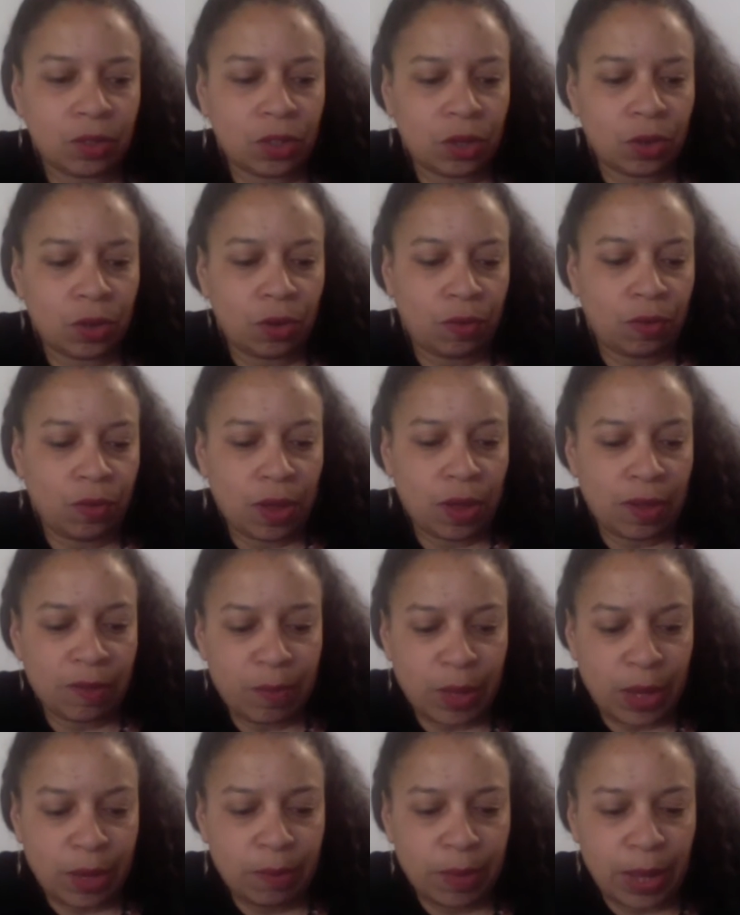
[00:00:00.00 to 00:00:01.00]
So if you
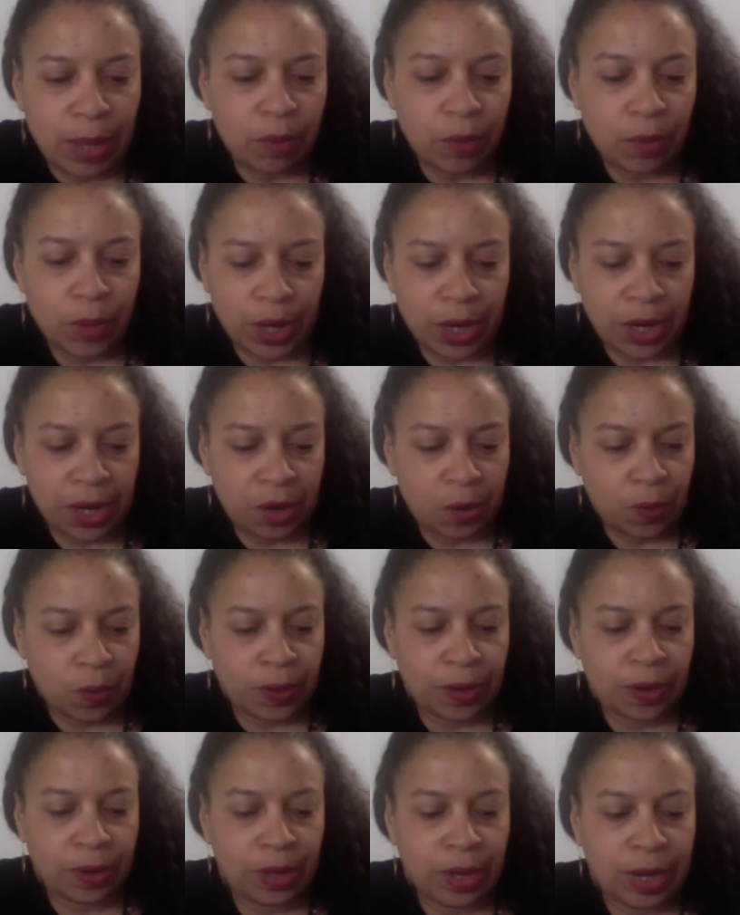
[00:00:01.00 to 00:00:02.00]
have been bedridden
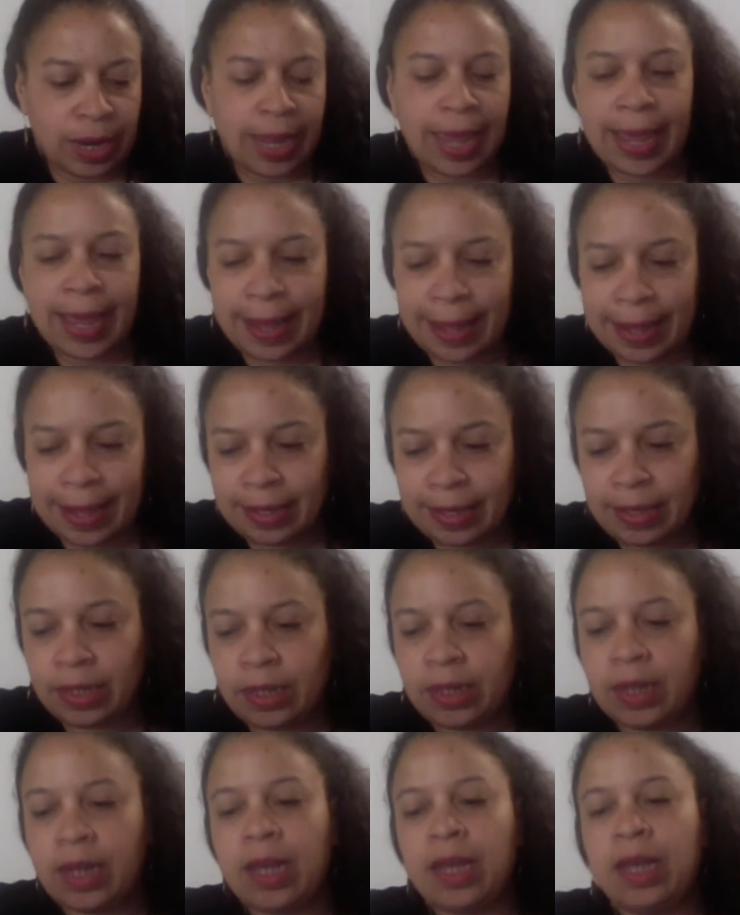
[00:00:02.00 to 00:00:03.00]
or in a cast